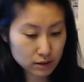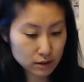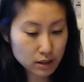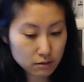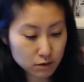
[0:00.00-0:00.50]

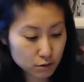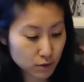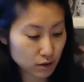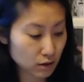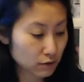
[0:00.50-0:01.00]
this should be
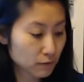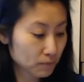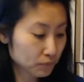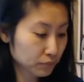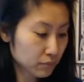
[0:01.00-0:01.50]
enough.
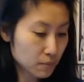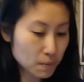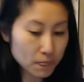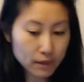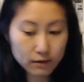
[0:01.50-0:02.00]

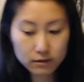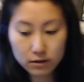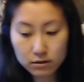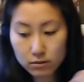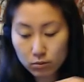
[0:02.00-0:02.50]

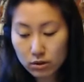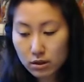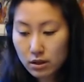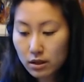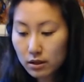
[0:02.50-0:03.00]
Because
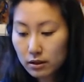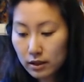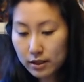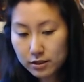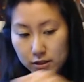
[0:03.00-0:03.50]

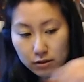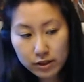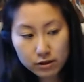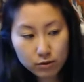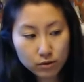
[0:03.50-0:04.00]
ideally
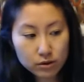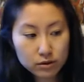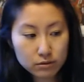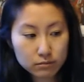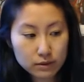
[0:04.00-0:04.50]
you want to
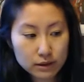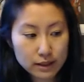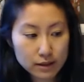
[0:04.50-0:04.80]
like